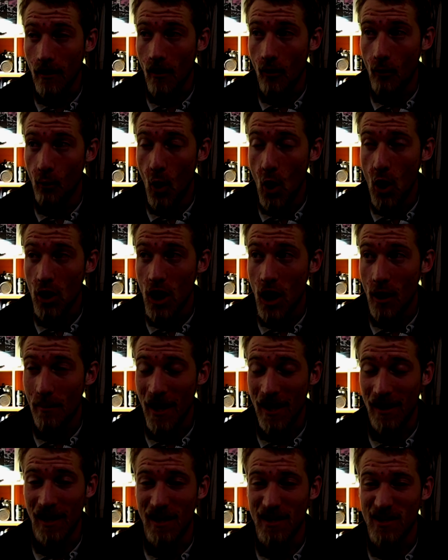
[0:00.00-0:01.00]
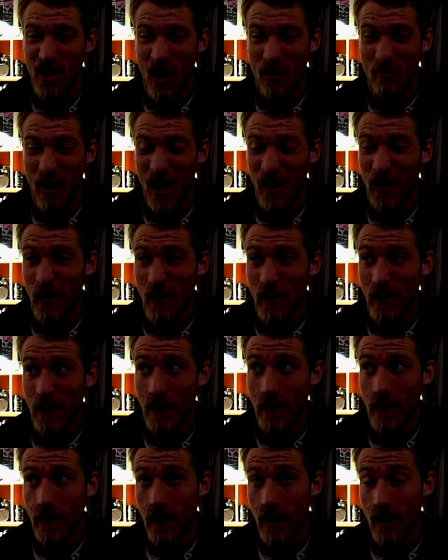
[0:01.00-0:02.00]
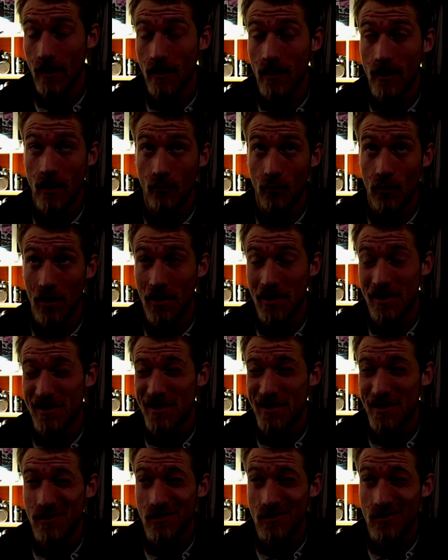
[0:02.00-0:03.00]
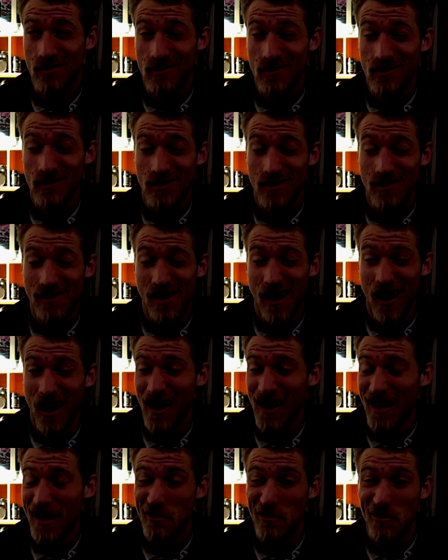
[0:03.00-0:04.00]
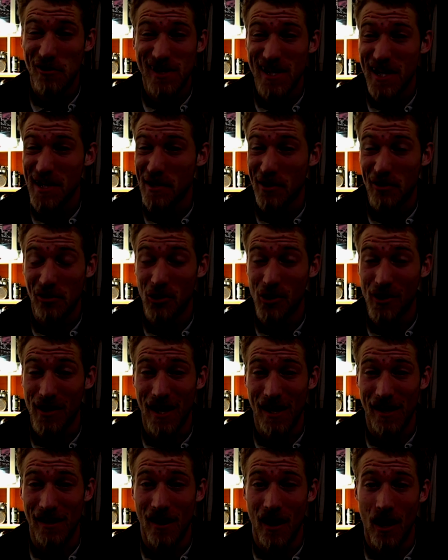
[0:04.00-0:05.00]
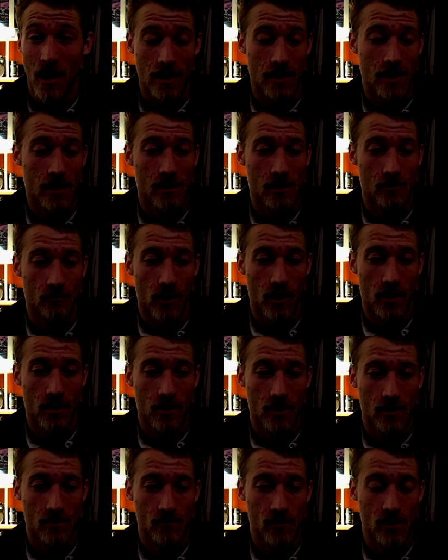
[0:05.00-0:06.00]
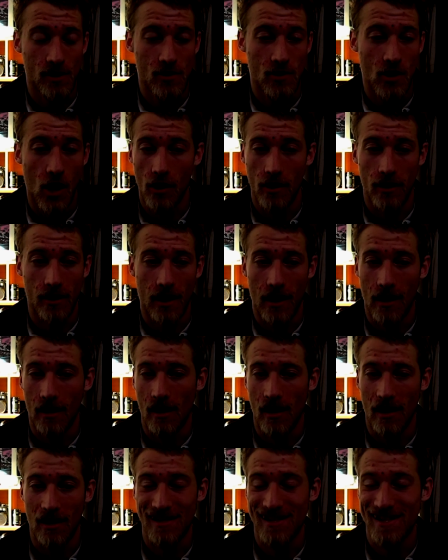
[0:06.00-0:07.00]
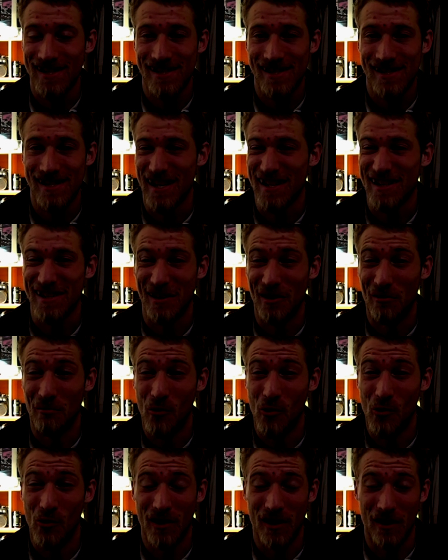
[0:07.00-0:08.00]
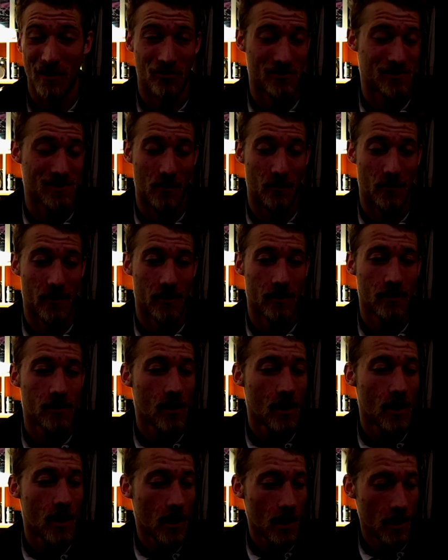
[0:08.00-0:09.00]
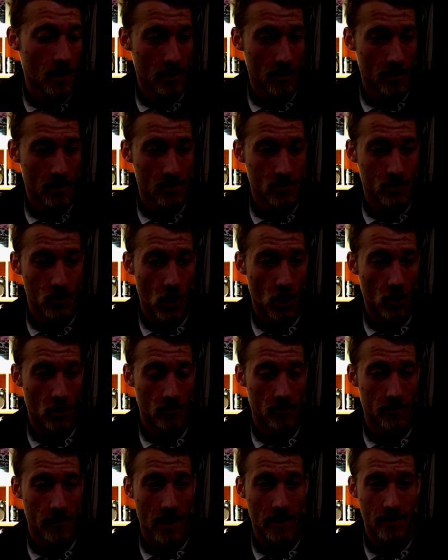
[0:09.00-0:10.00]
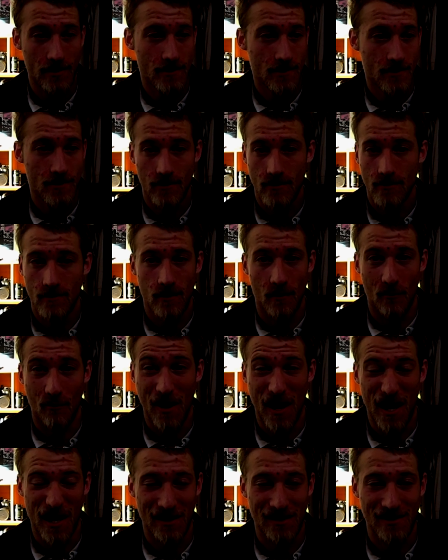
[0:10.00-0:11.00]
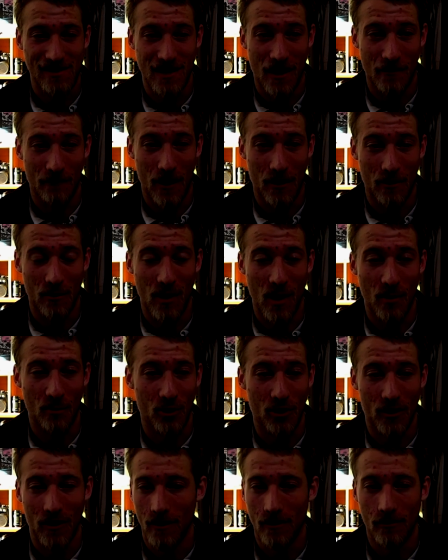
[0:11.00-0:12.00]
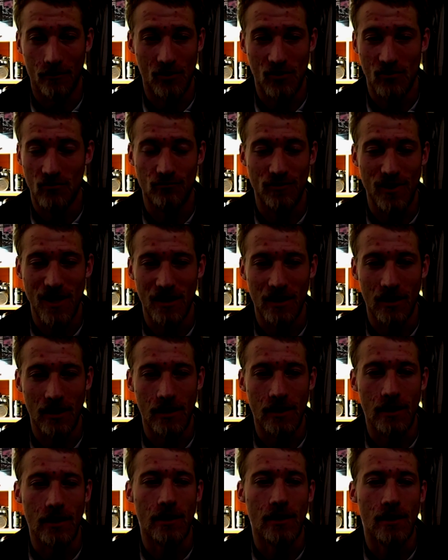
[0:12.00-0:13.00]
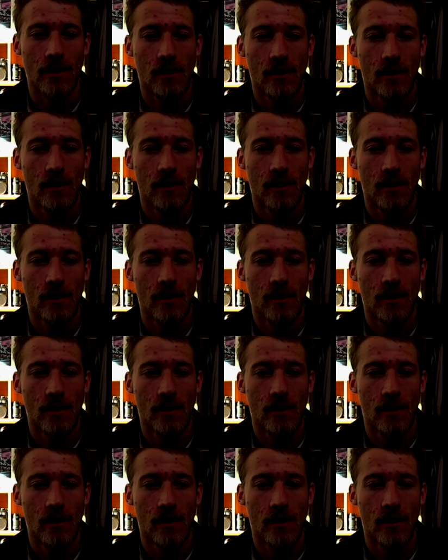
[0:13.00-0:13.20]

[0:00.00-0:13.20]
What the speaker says: woke up at that time, I think it was 9 or 10 o'clock at night anyway, because we started at like 6 in the morning or something. So that's the main stuff I remember, and it was really